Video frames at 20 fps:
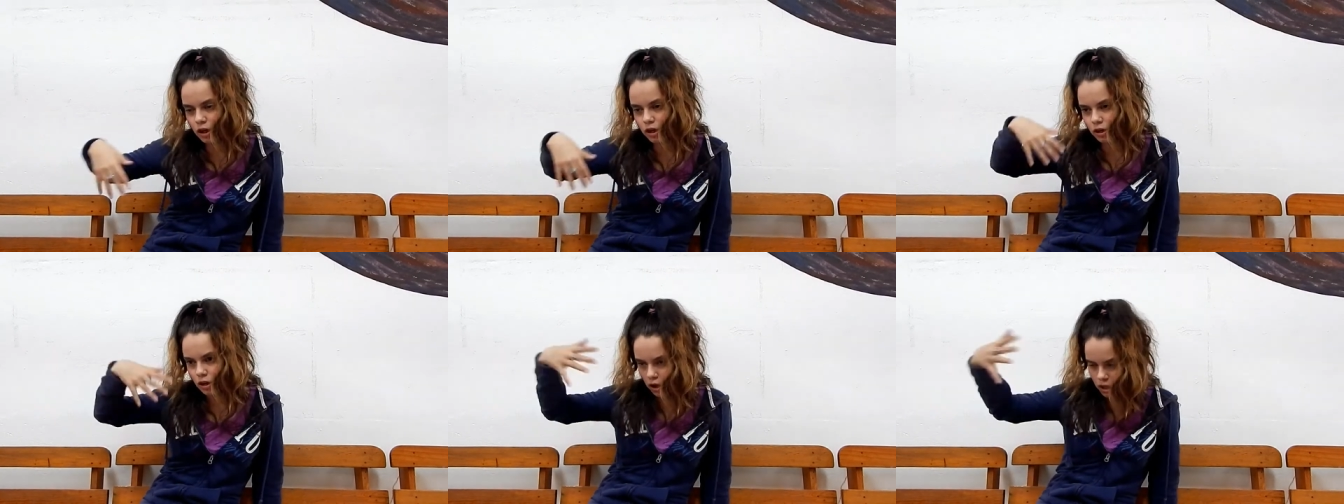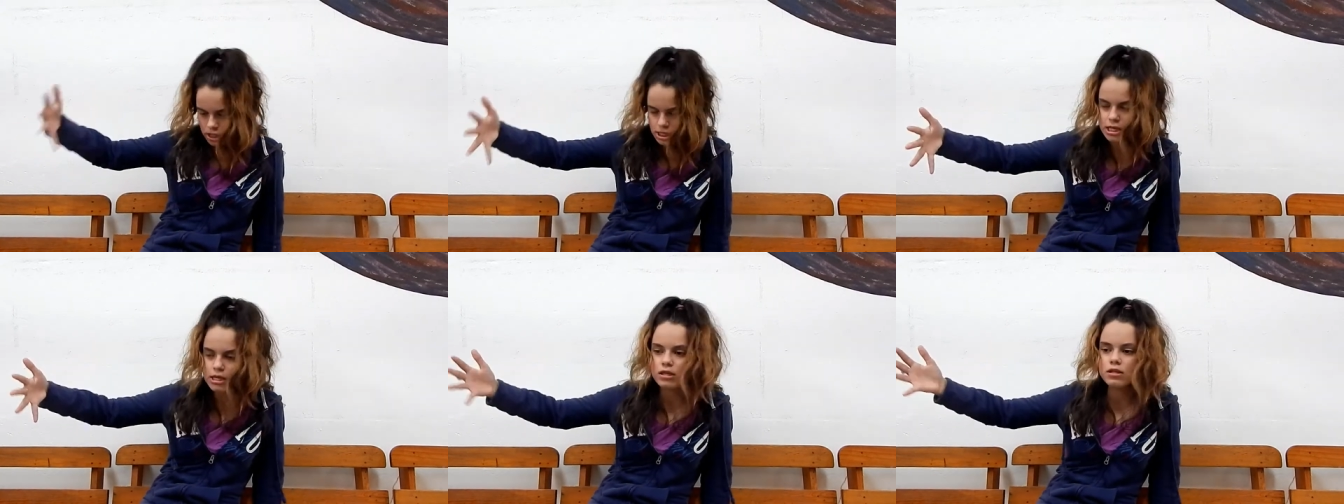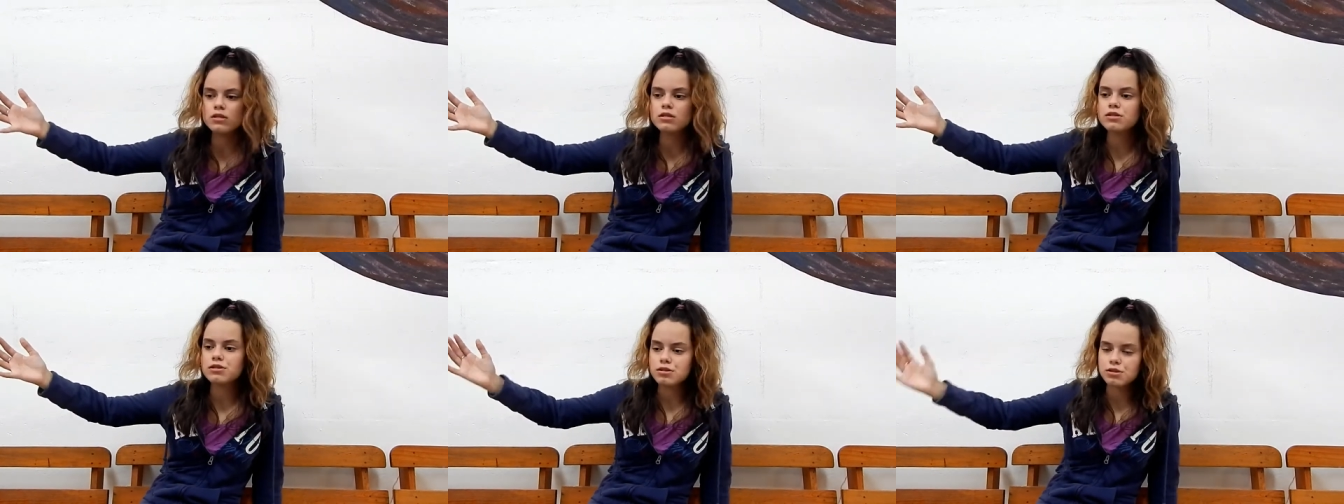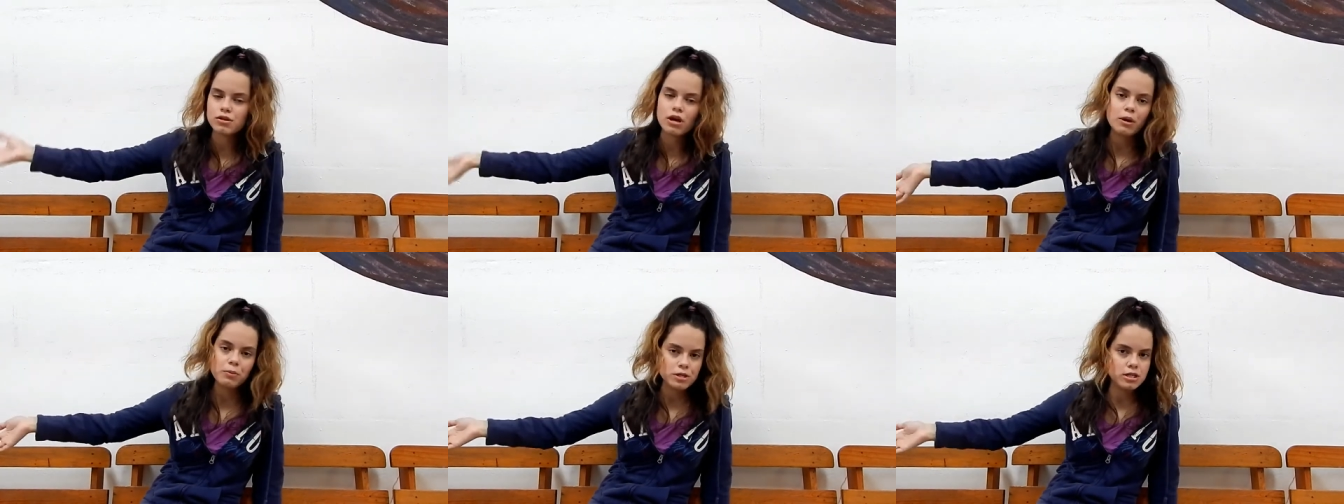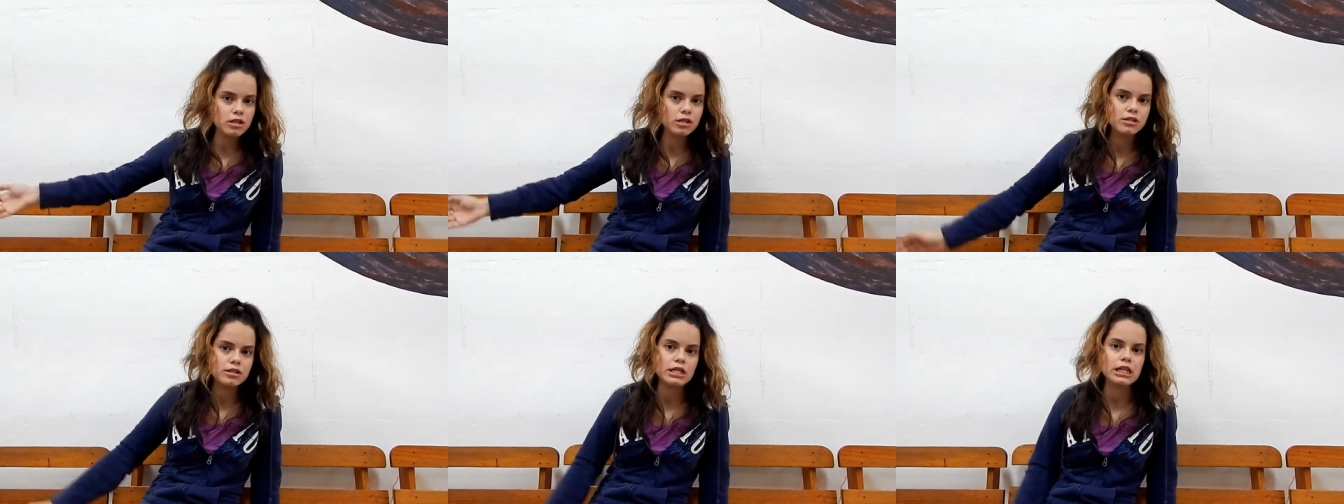continues to do
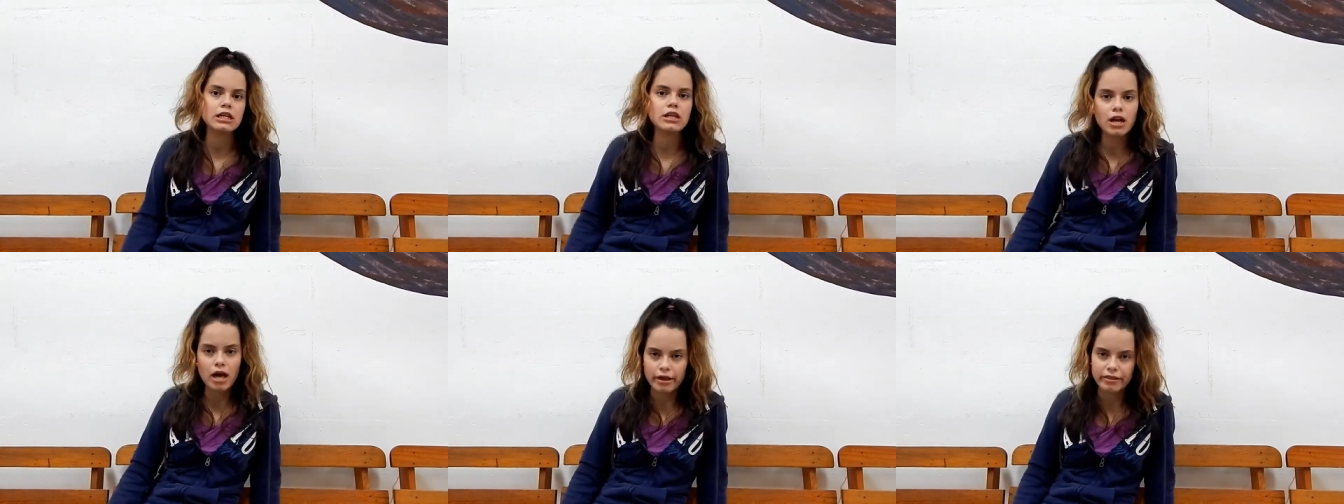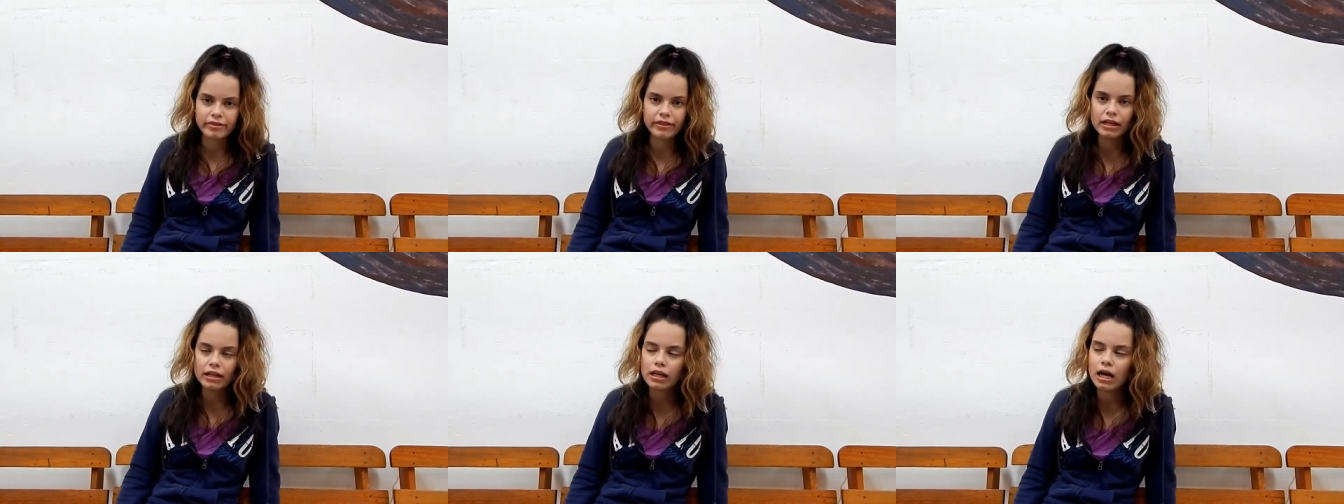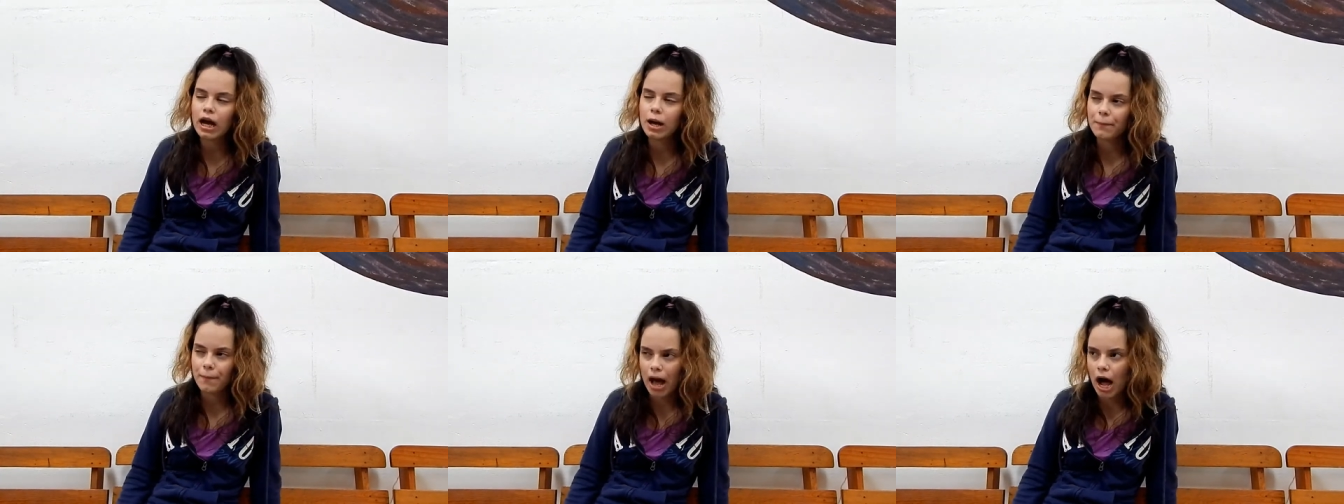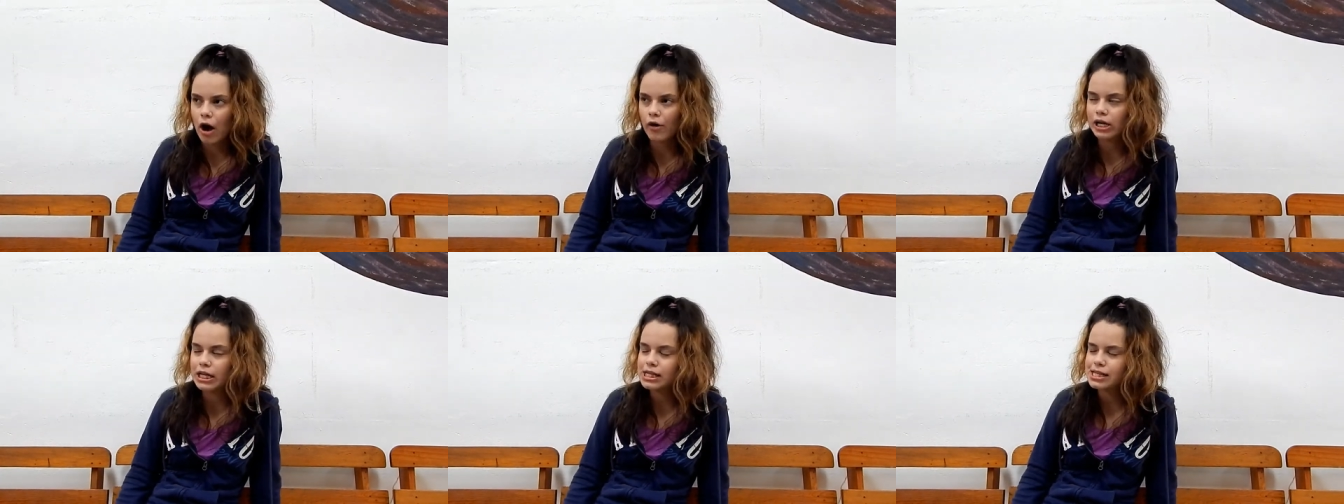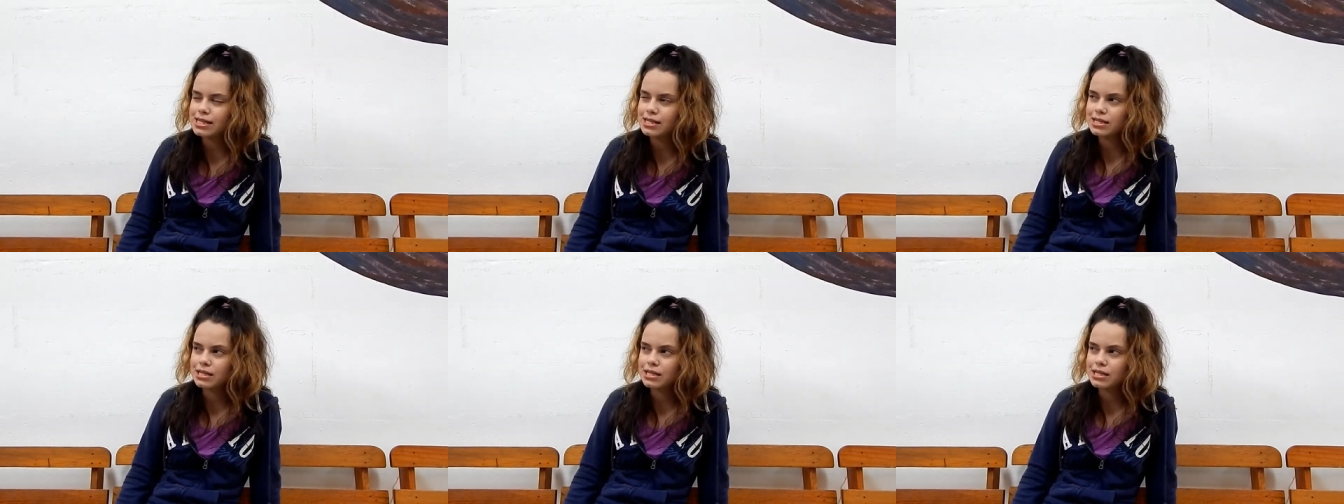absolutely nothing about it.